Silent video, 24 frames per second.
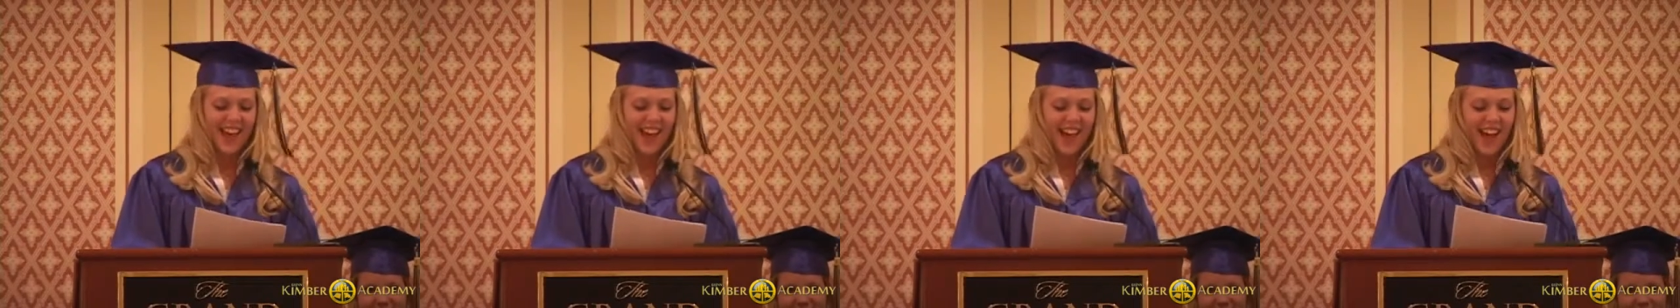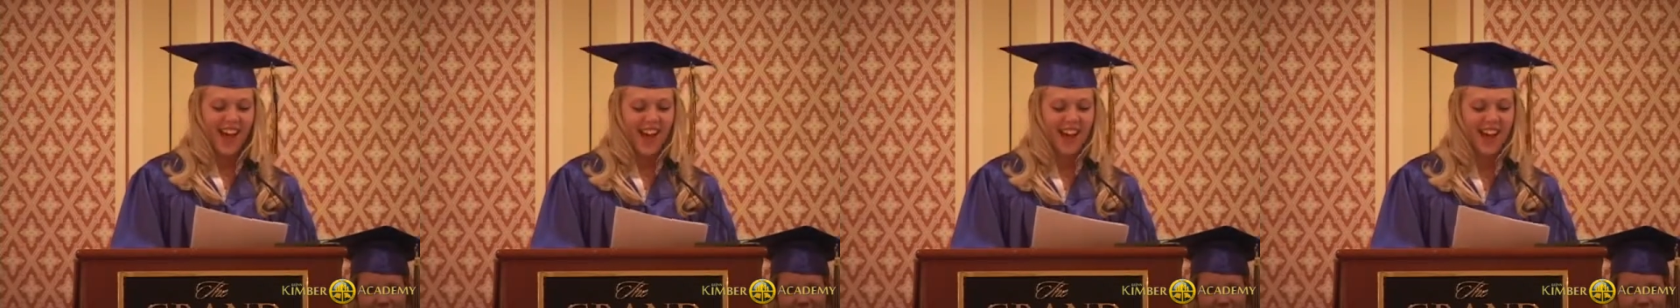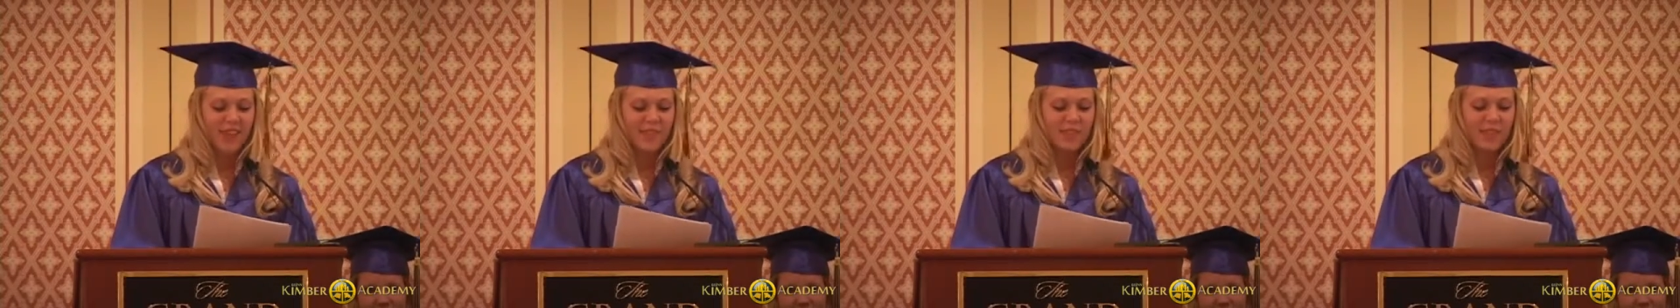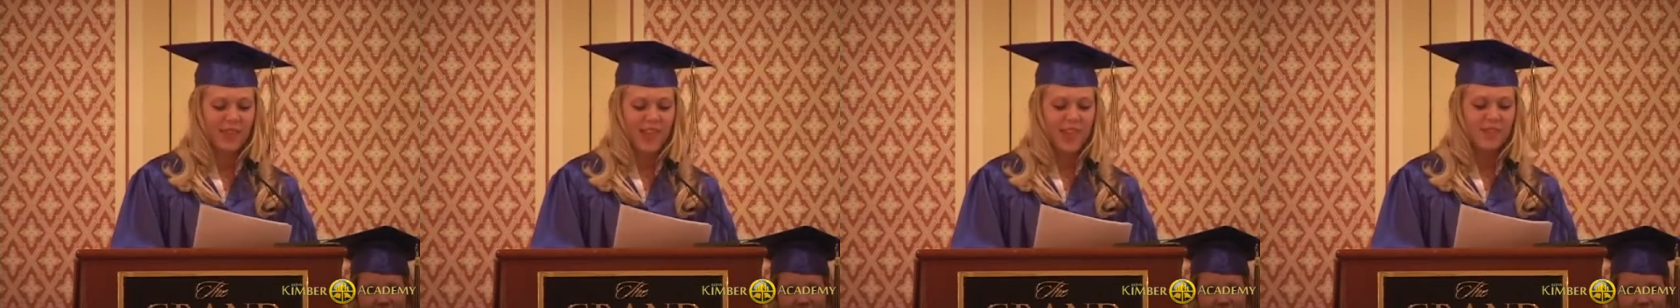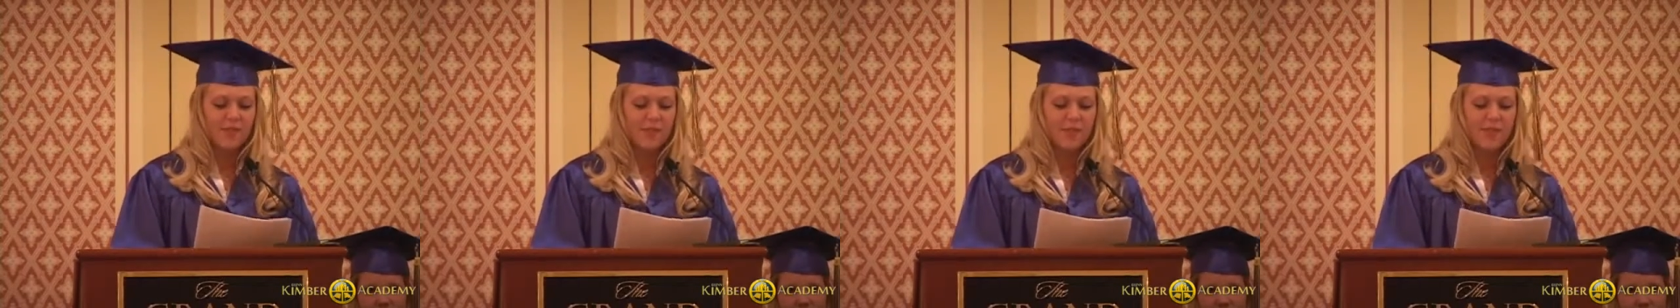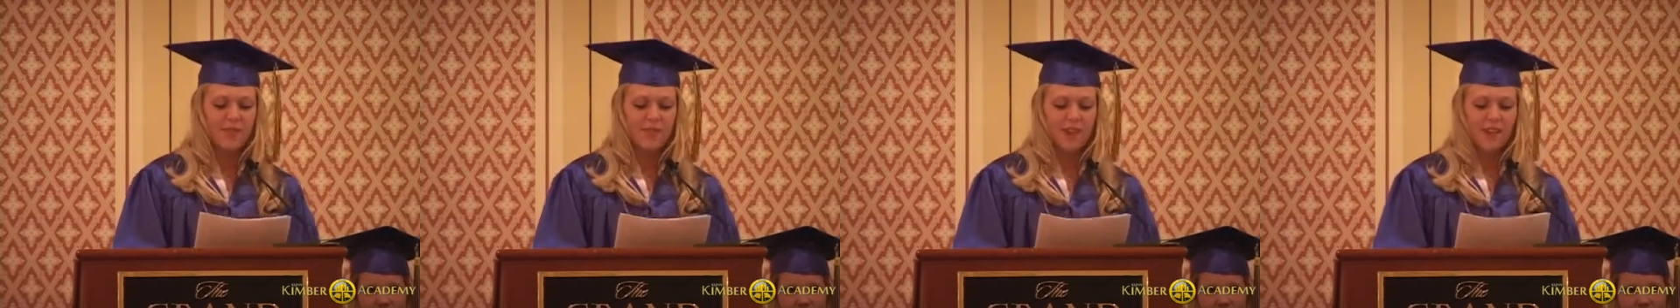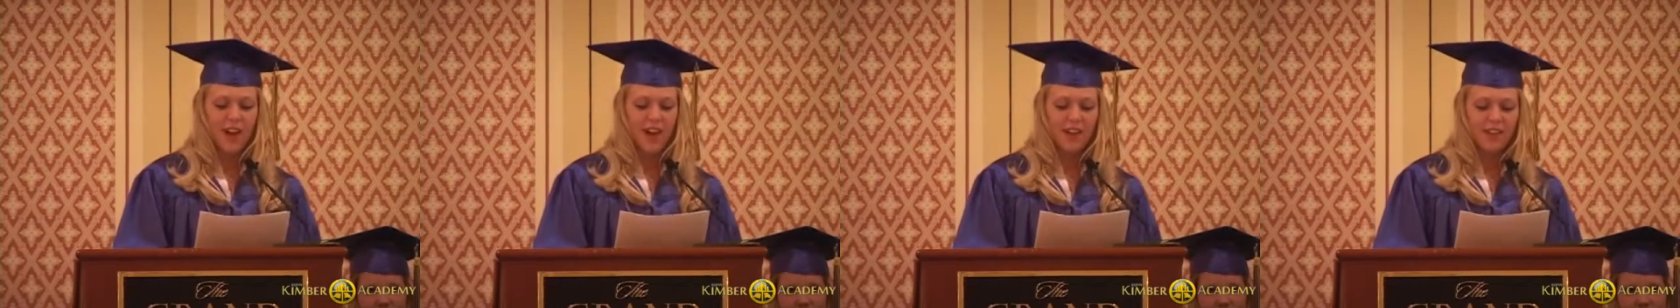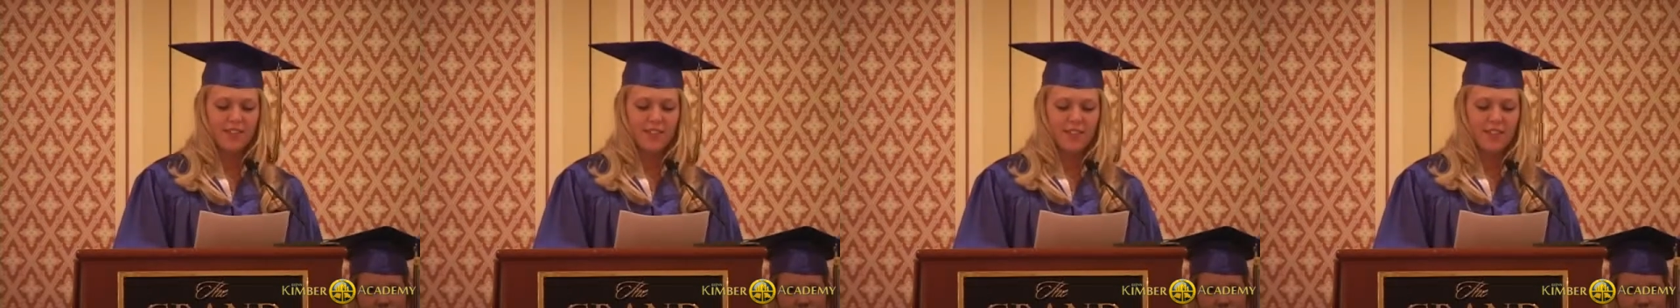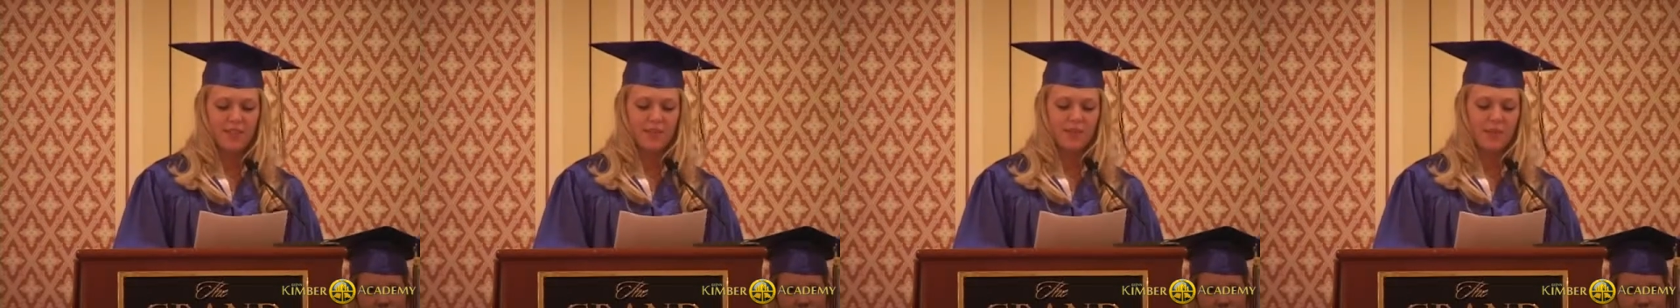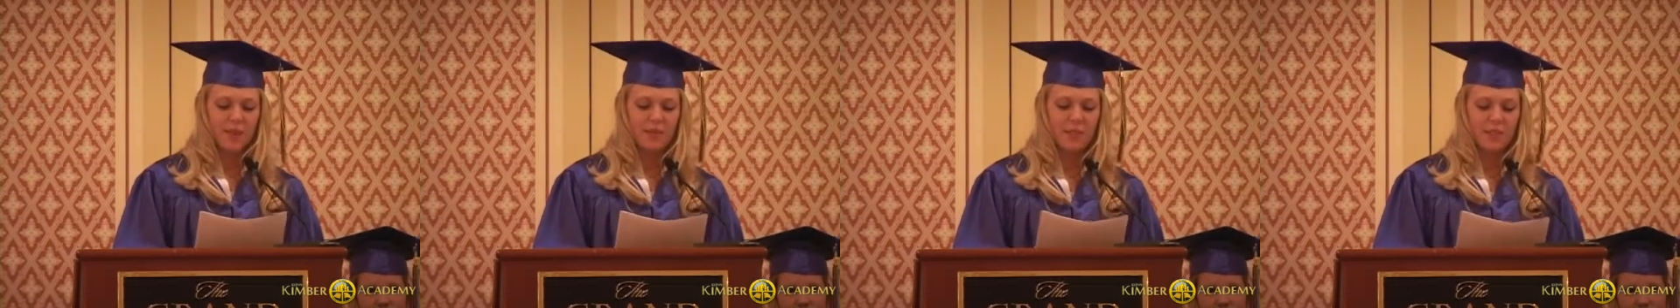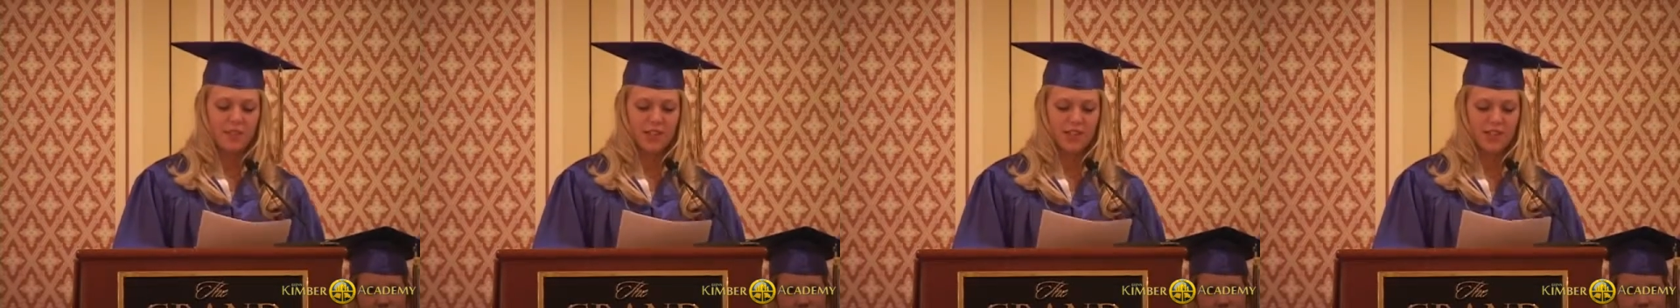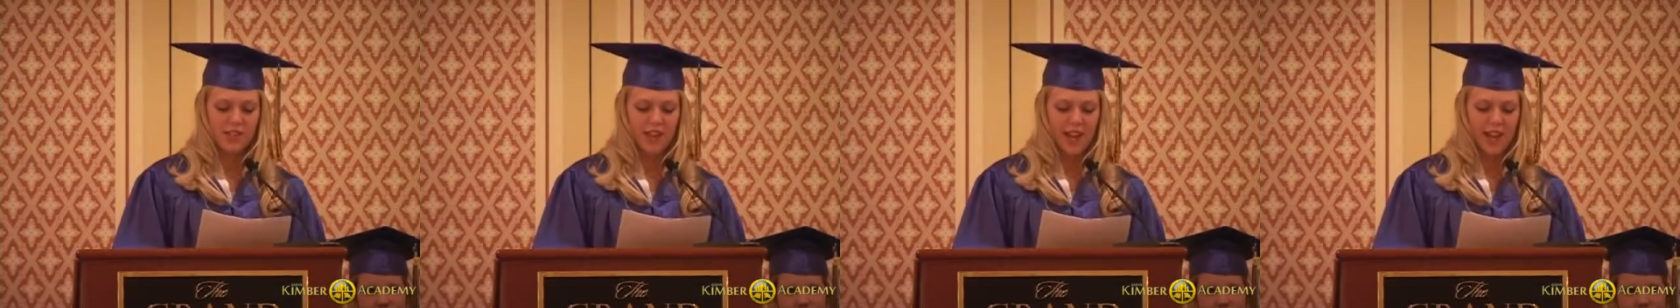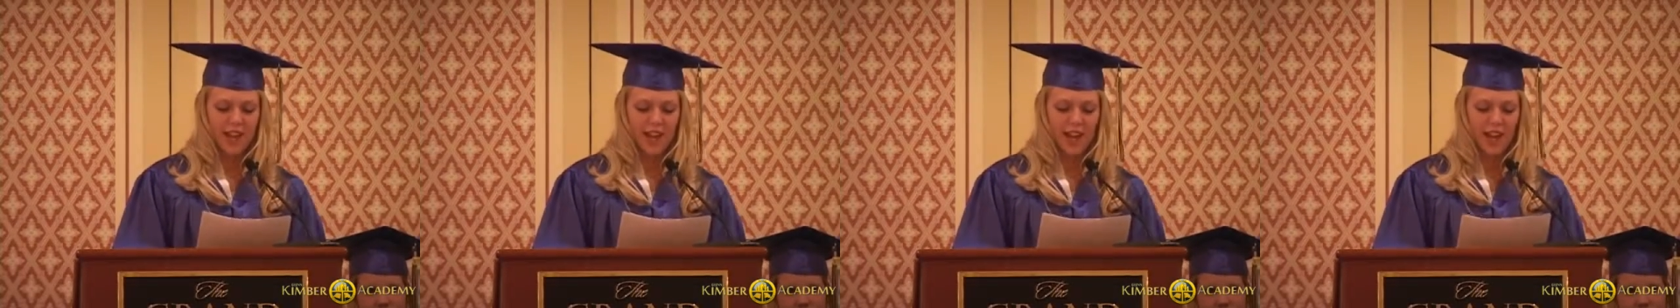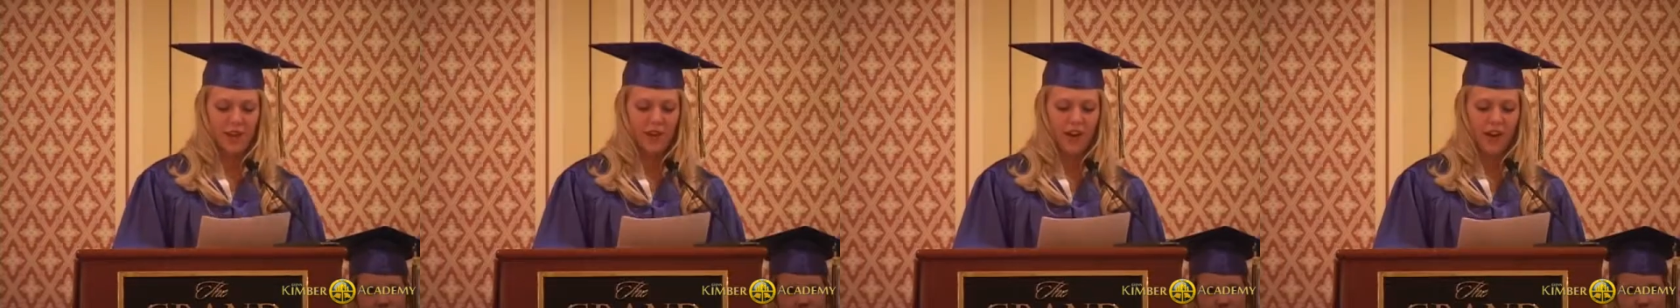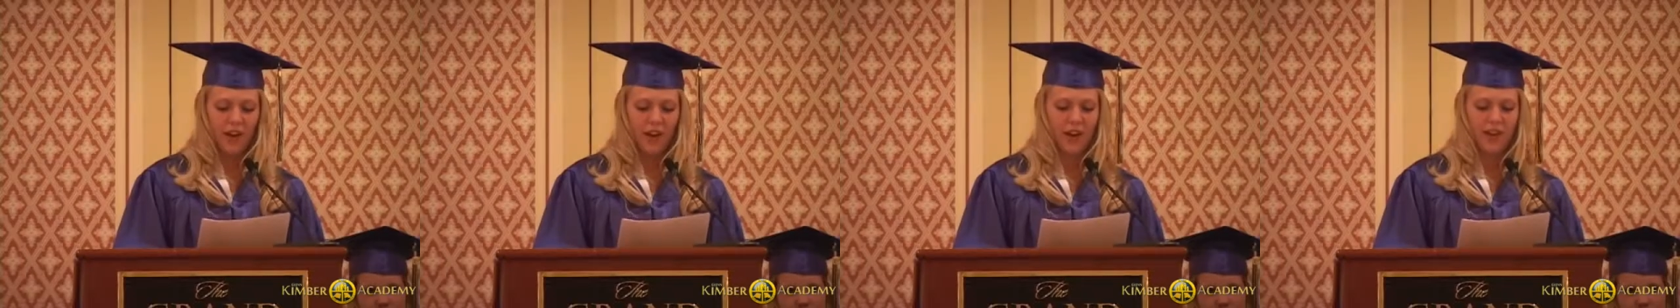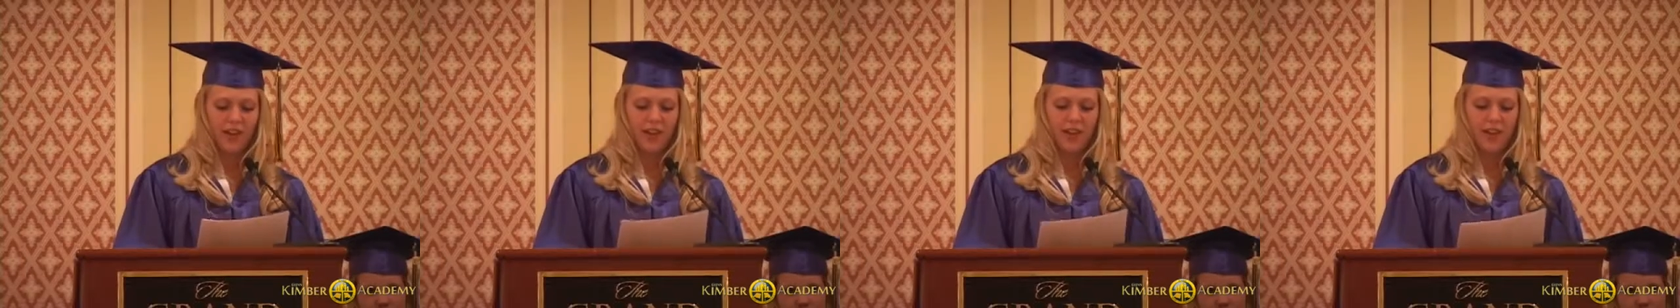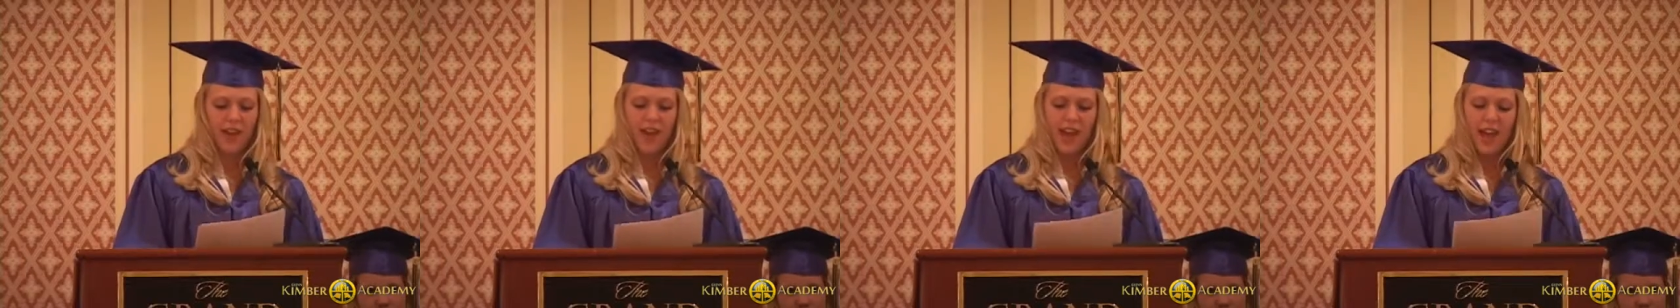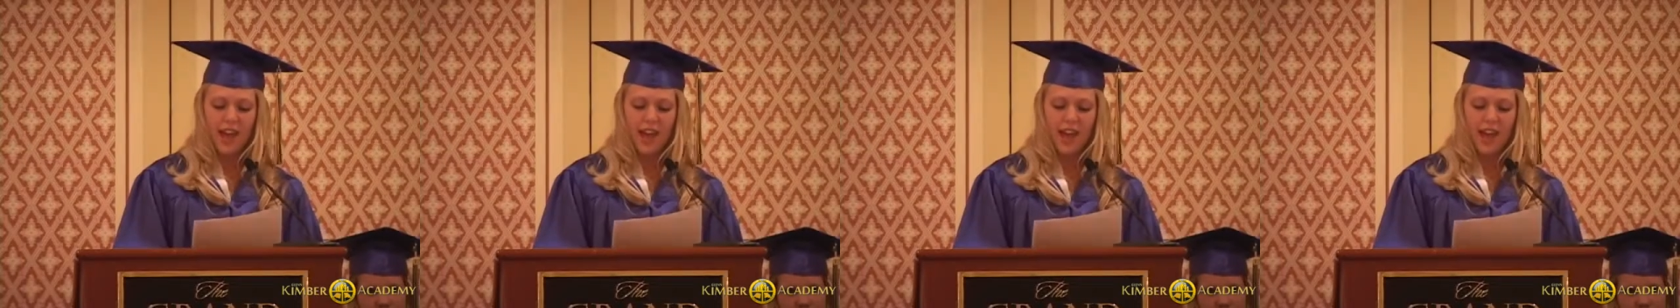I am thankful for all of these memories I now have,